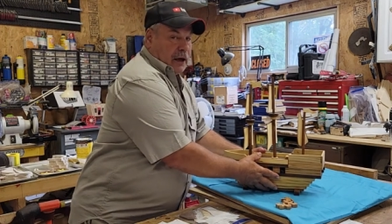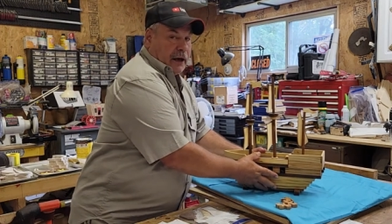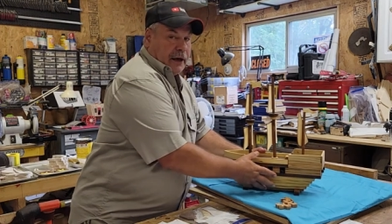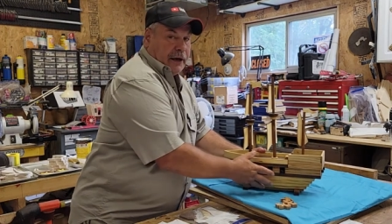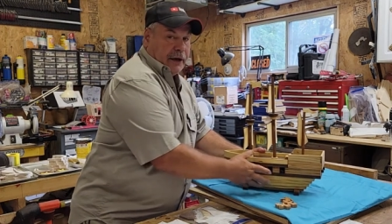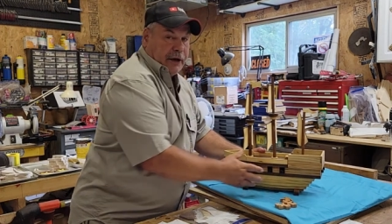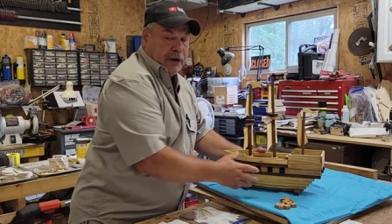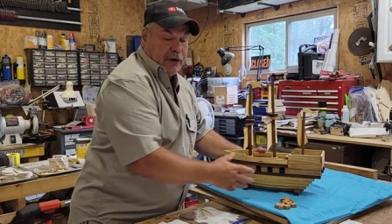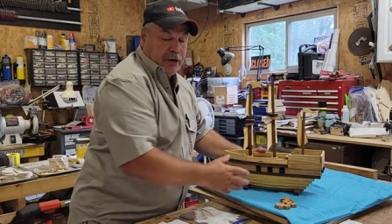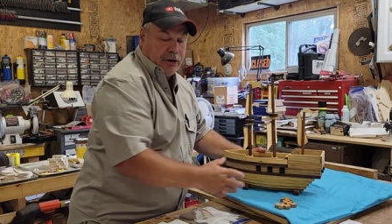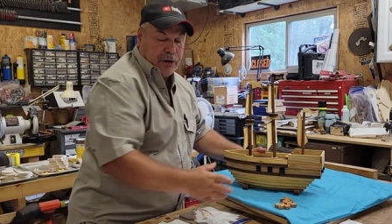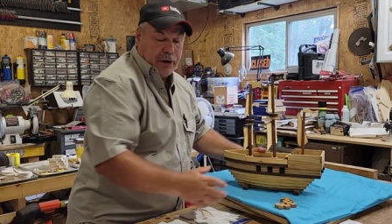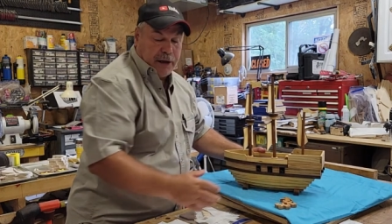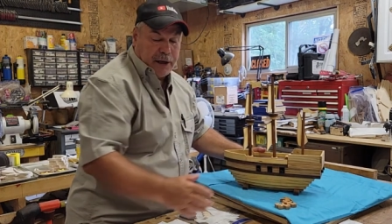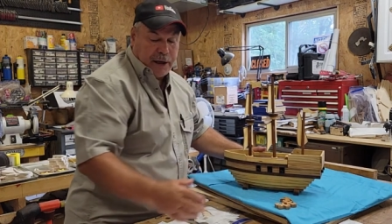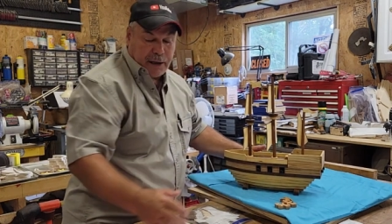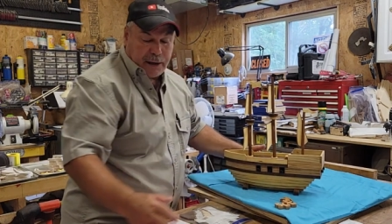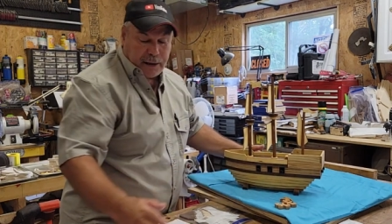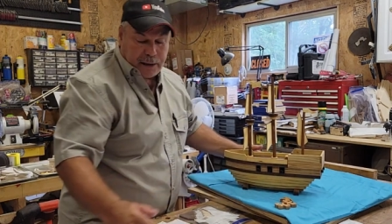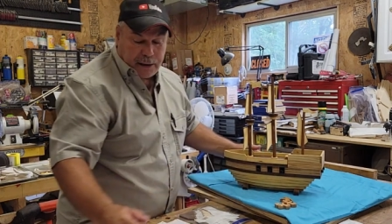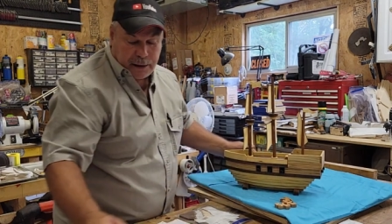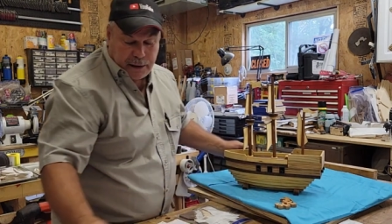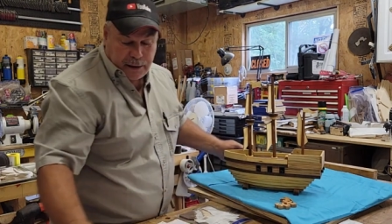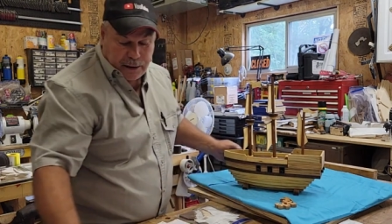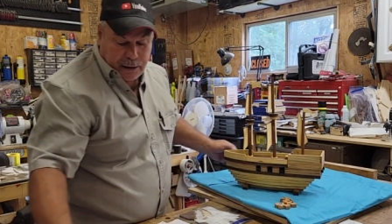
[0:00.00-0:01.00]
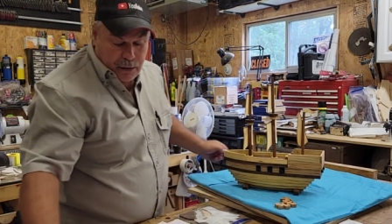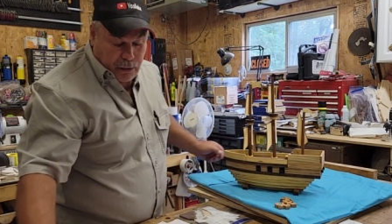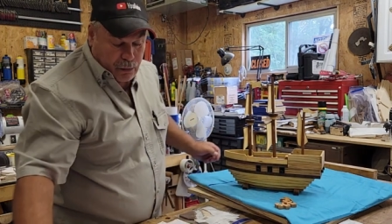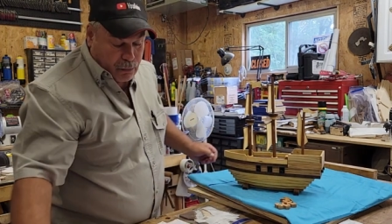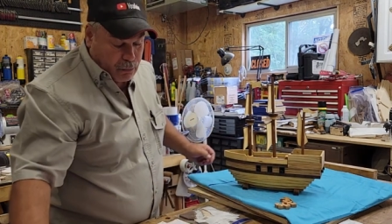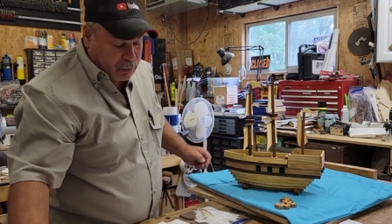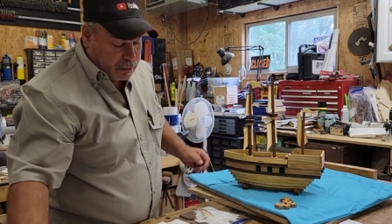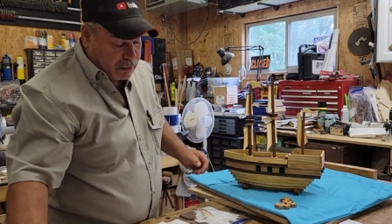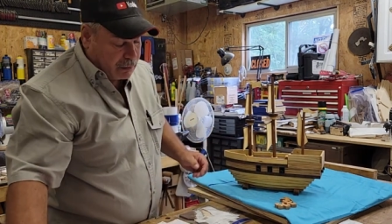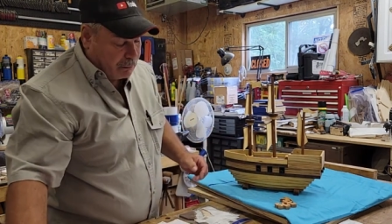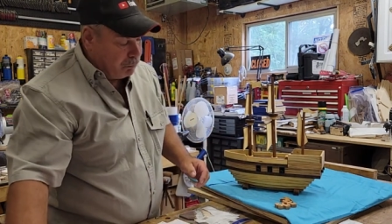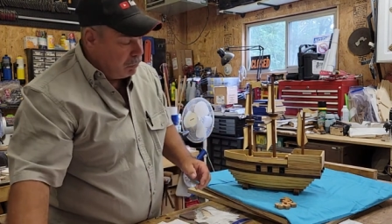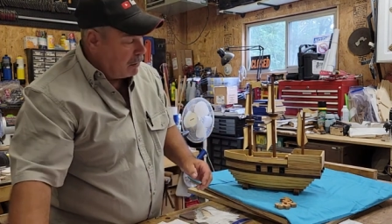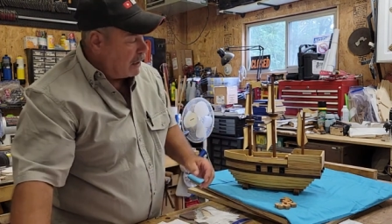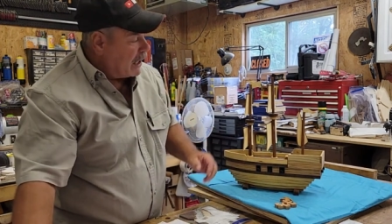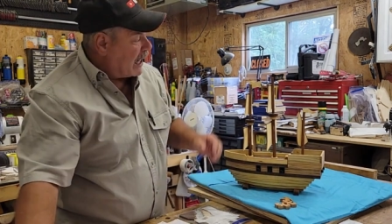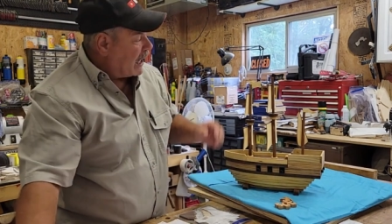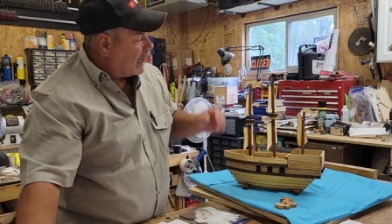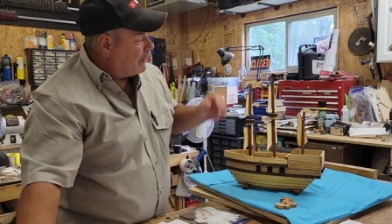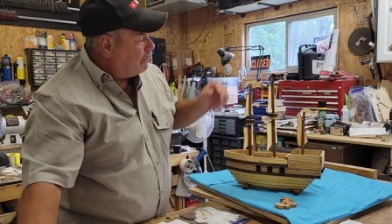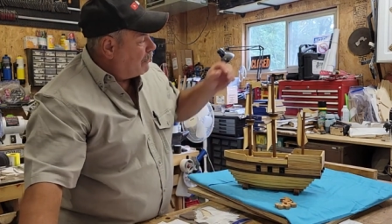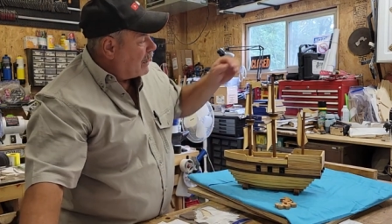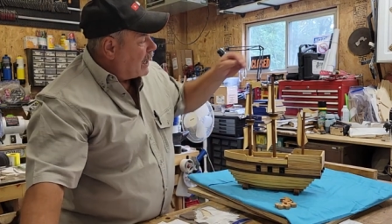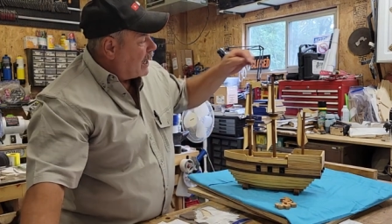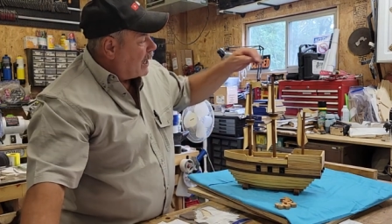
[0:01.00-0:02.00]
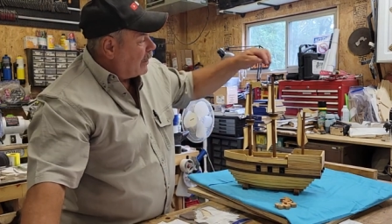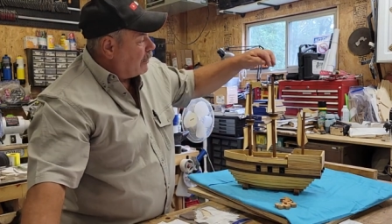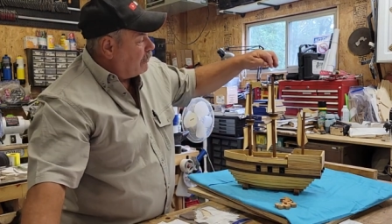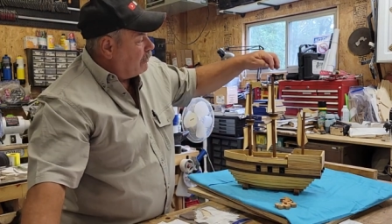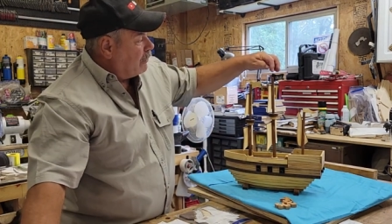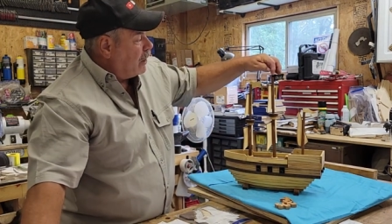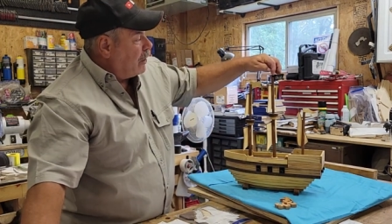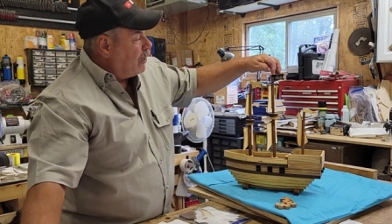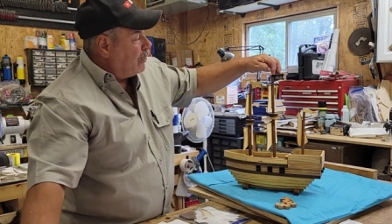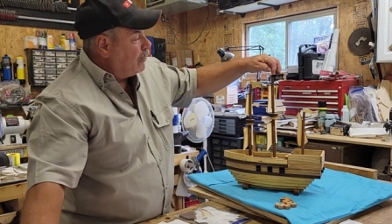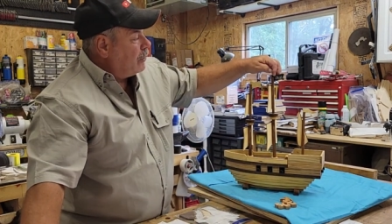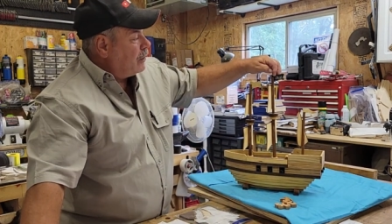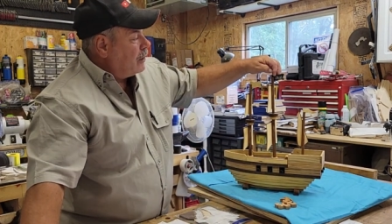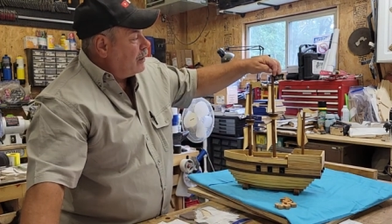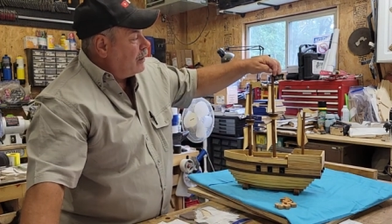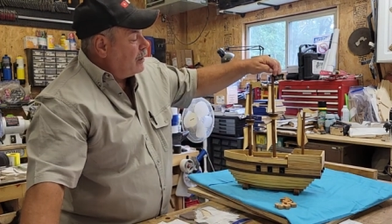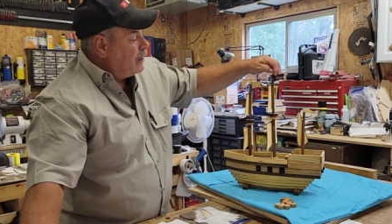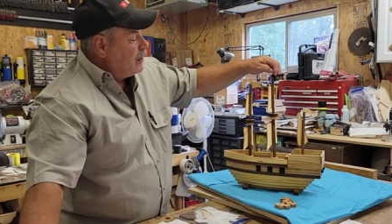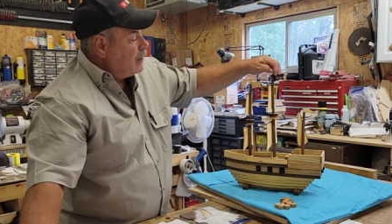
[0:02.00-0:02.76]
on the internet with a black background.